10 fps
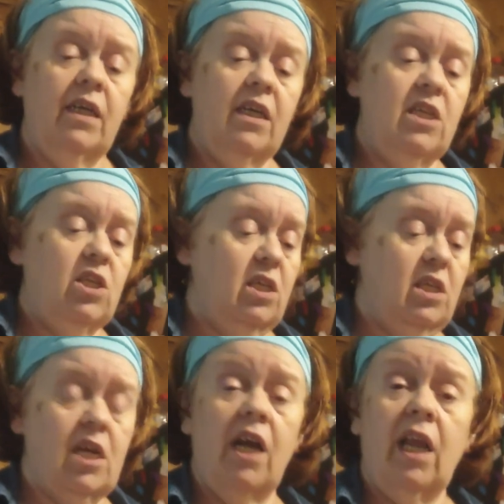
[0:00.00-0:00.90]

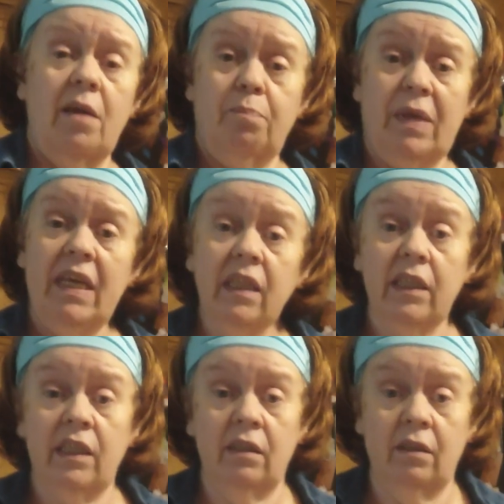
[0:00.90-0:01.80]
It's kind of like
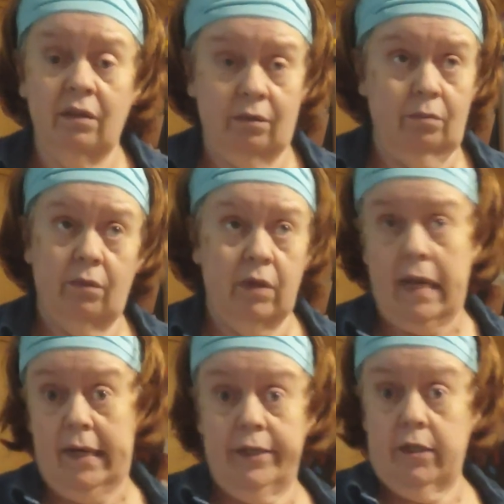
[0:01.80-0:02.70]
peeling
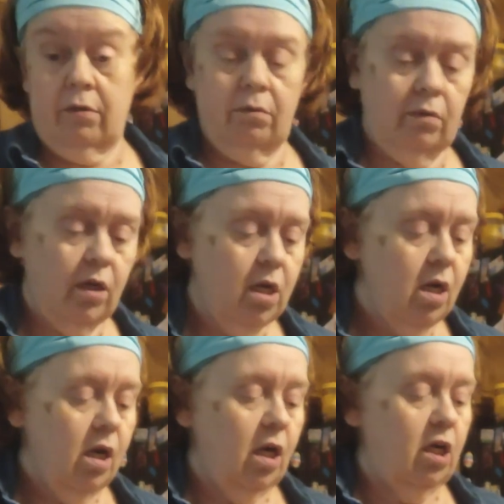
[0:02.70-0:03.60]
an onion.
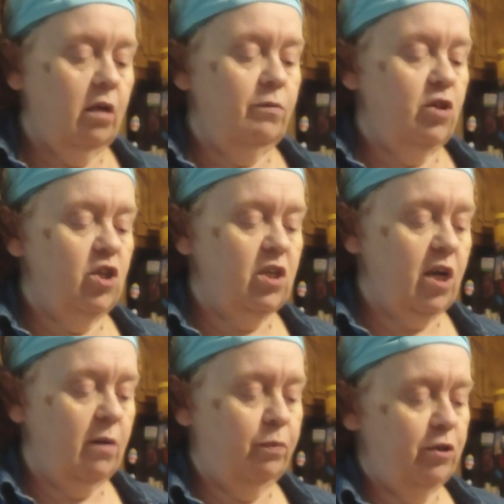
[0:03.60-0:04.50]
You just
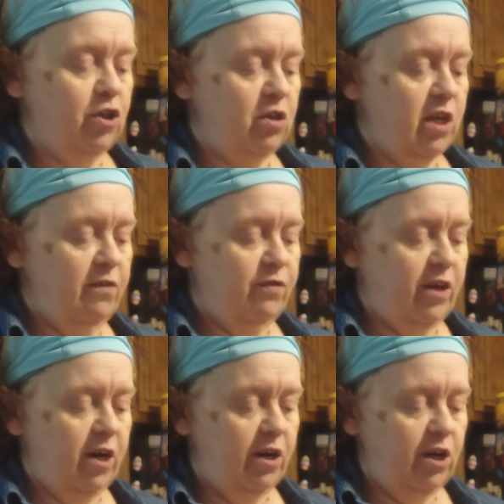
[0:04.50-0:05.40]
kind of put your knife
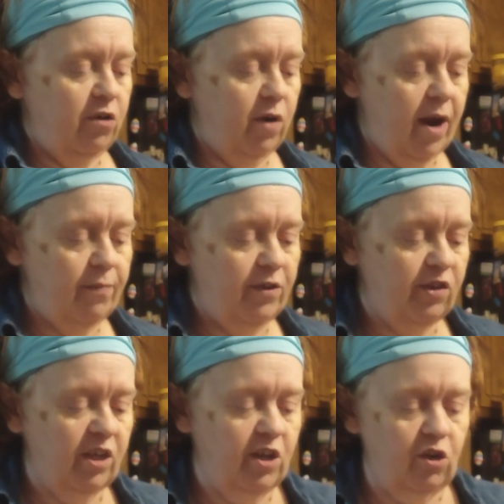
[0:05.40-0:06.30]
there and you grab the
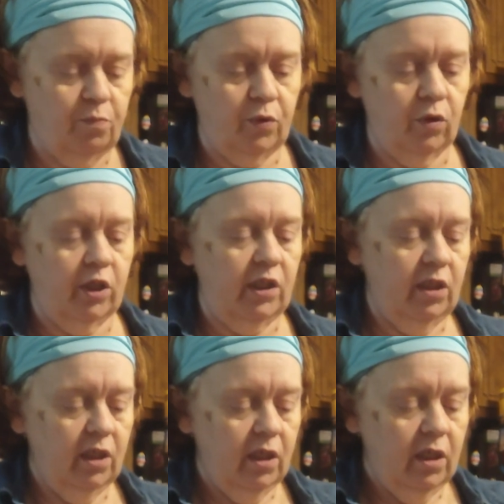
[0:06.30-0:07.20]
skin and you pull it.
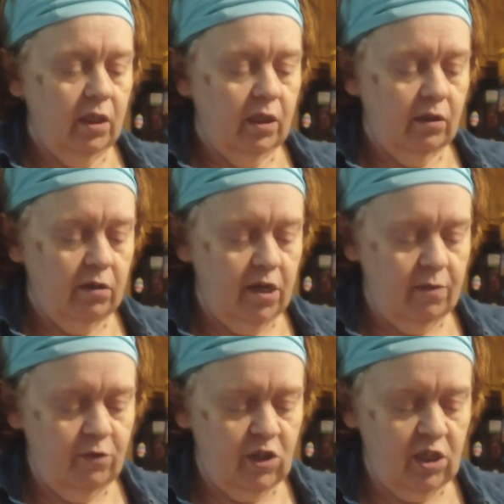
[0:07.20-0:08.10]

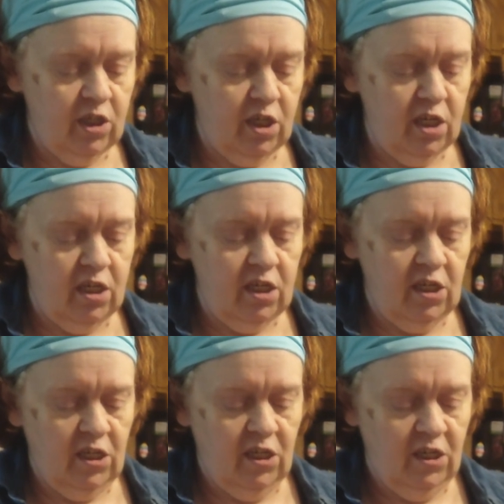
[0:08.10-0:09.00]
Grab the skin
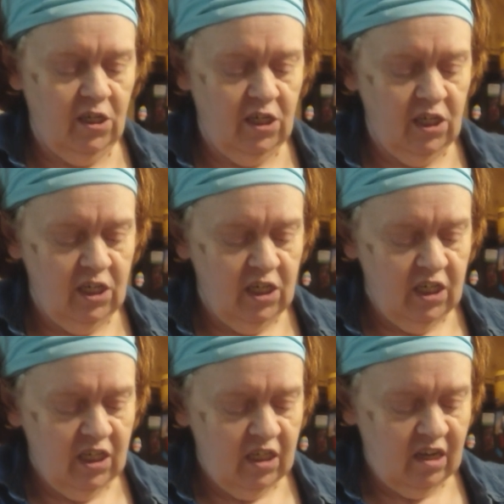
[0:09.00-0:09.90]

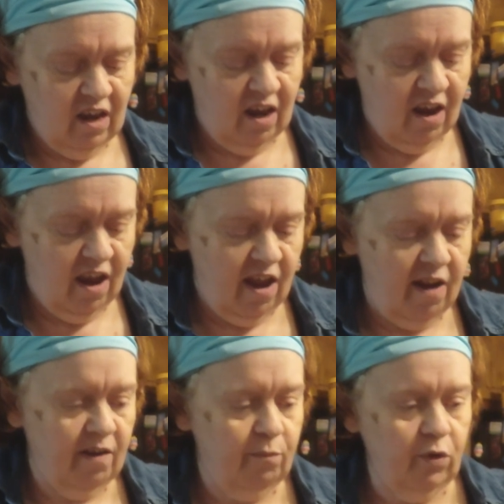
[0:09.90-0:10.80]

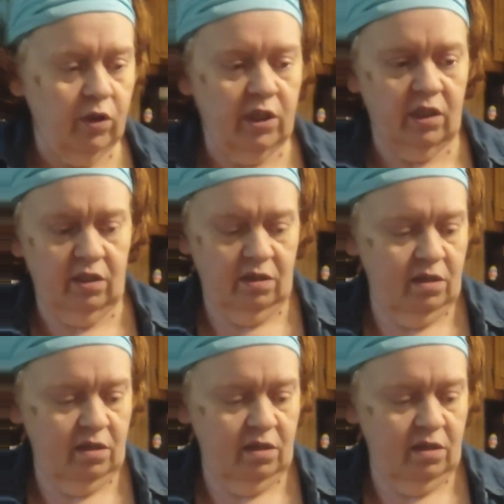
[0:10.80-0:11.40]
and pull it.